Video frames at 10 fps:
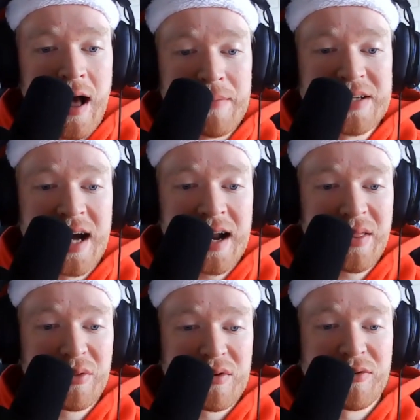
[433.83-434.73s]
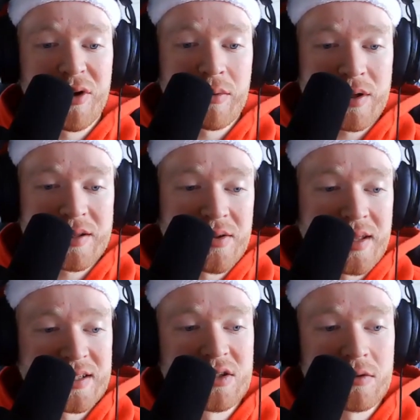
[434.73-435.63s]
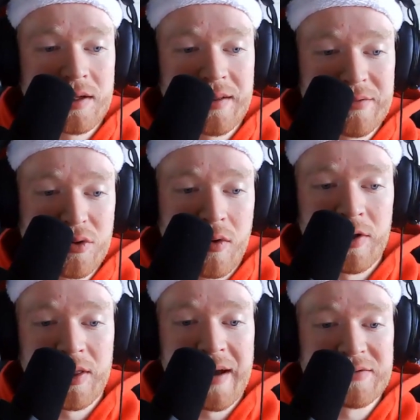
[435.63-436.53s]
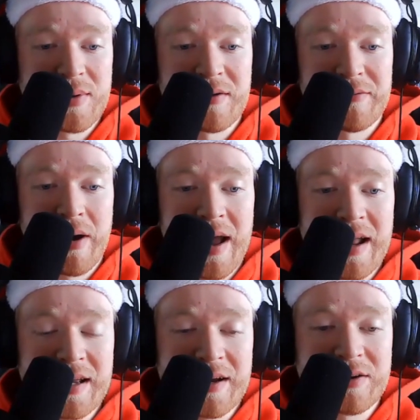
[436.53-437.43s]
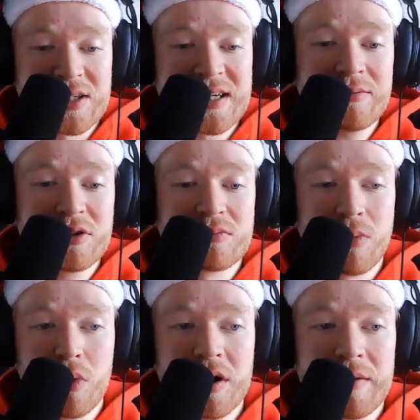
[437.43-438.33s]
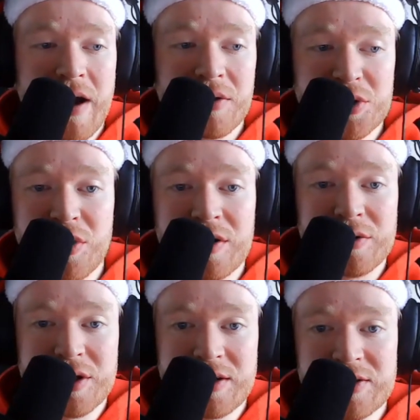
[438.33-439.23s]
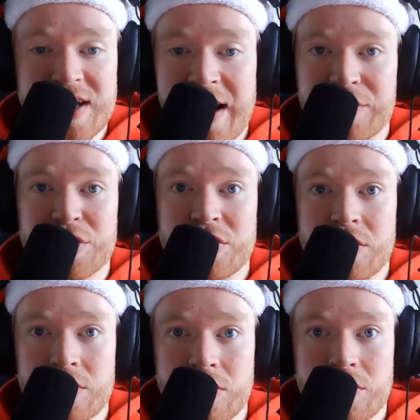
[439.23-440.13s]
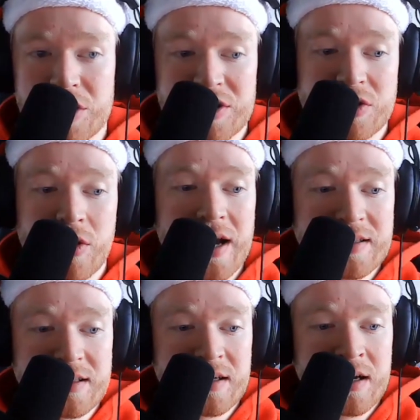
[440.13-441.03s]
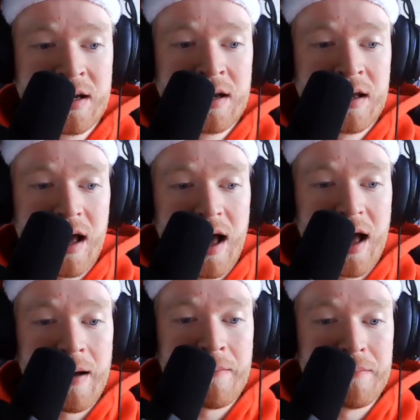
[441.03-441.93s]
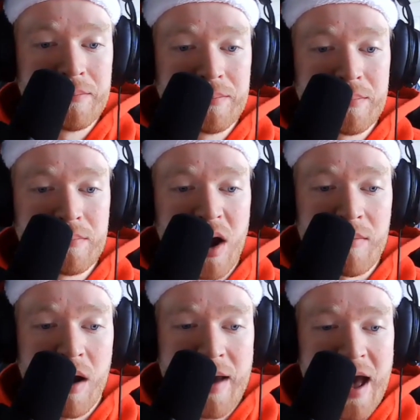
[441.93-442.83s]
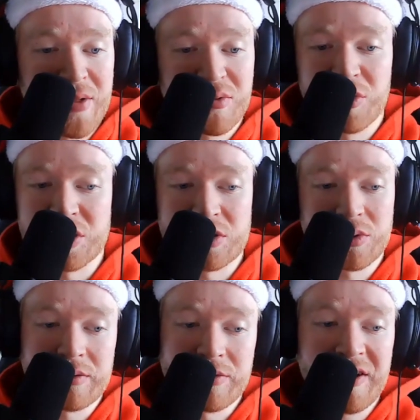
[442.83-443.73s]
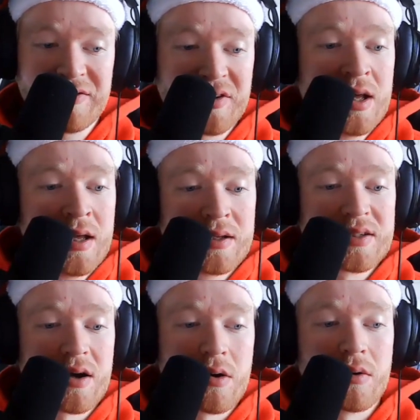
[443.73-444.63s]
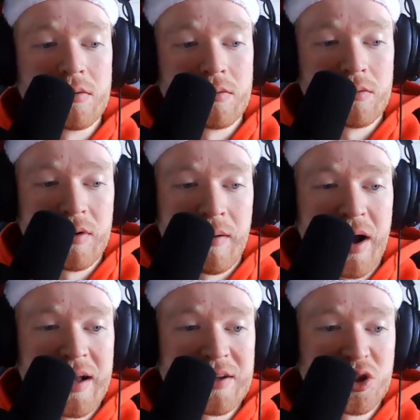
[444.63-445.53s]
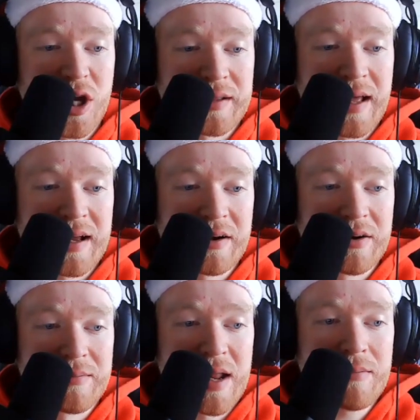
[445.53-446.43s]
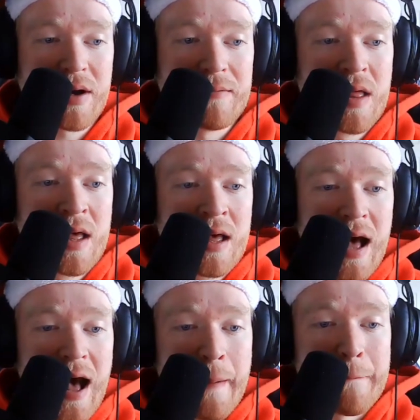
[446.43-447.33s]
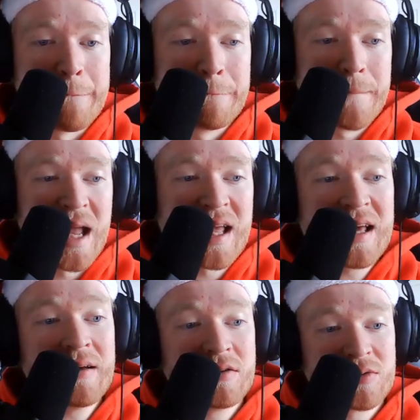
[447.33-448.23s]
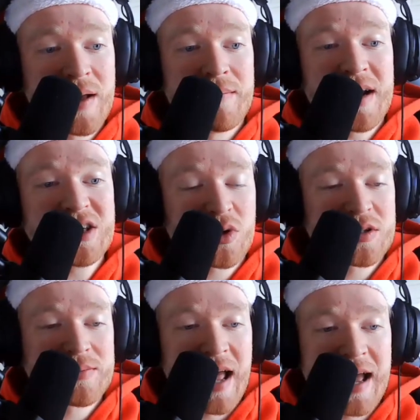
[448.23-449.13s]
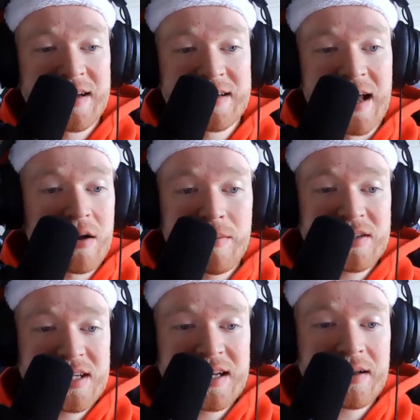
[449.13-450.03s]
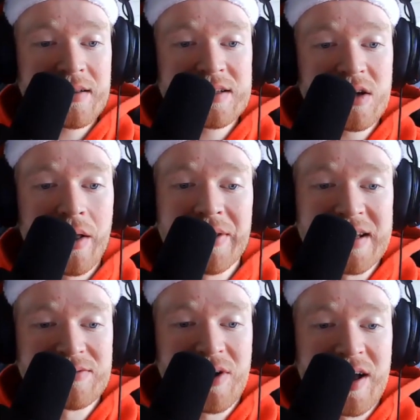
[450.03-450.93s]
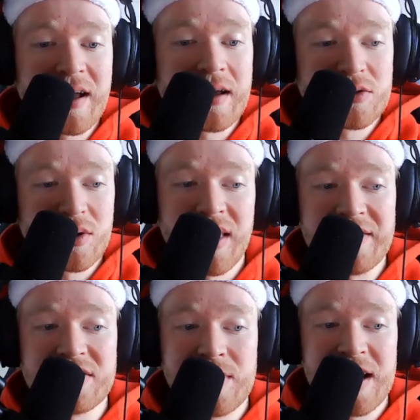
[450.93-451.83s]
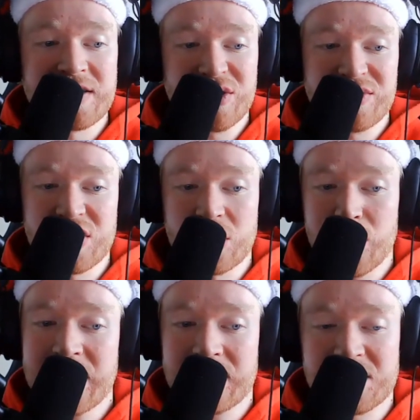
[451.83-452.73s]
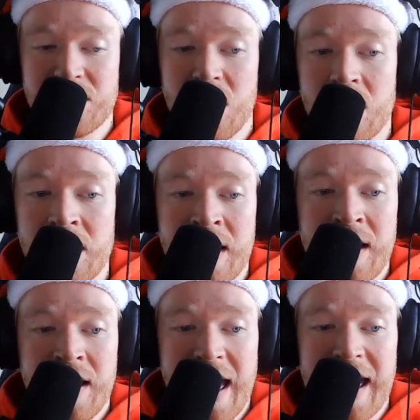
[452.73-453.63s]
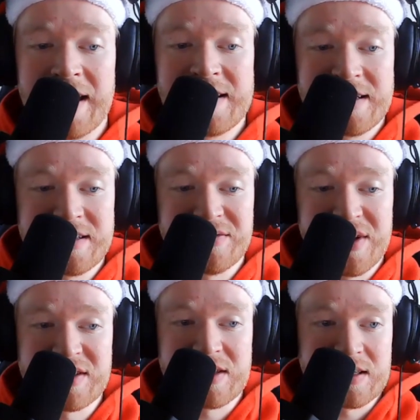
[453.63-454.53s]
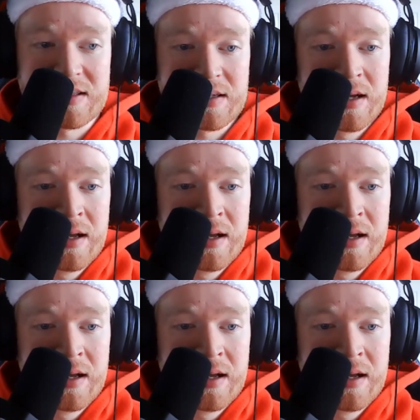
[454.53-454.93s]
He died in 343, so let's assume he lived a normal lifespan of about 80 years. He was born about 200 years after Jesus Christ, by my math, which is really rough. So I might check that here in a minute. But and he spent many stories been handed down about St. Nicholas, all testifying to a life spent in service to the weak, the small, and defenseless.